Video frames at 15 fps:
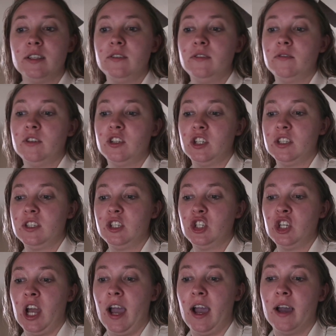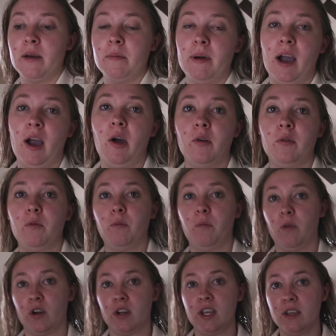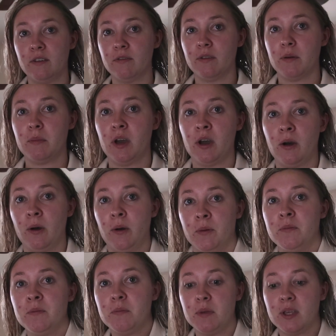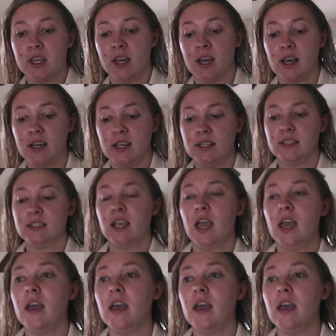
to just chat about working from home because